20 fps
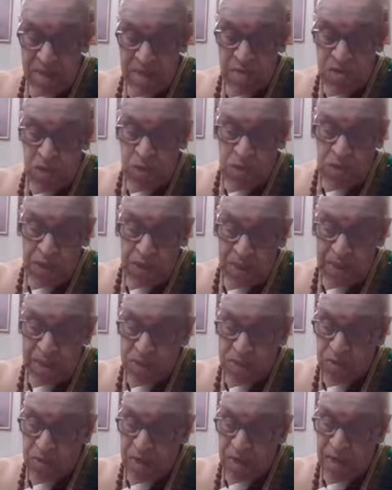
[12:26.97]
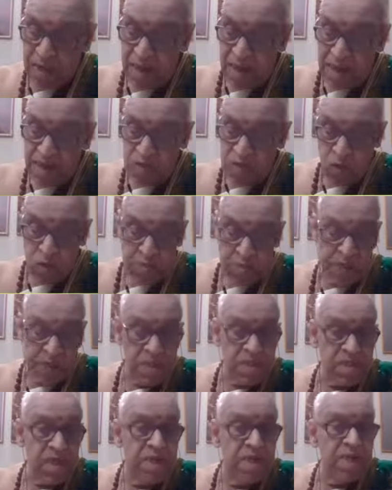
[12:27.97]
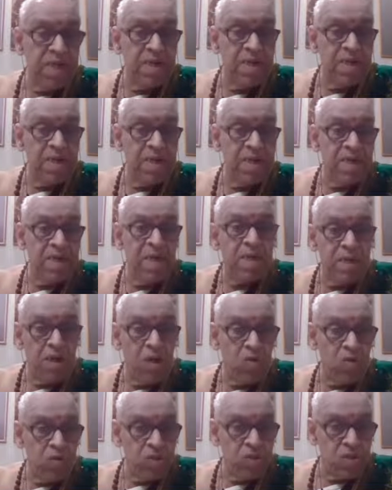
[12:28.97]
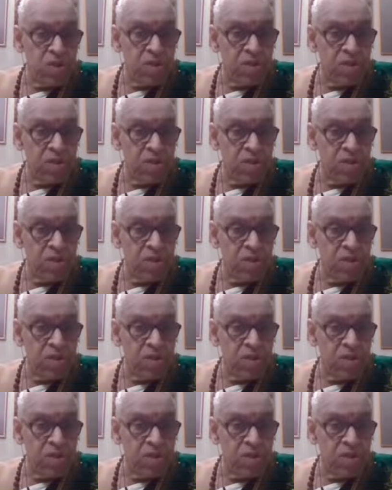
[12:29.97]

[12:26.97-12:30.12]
Two knees looking like ruby studded crowns.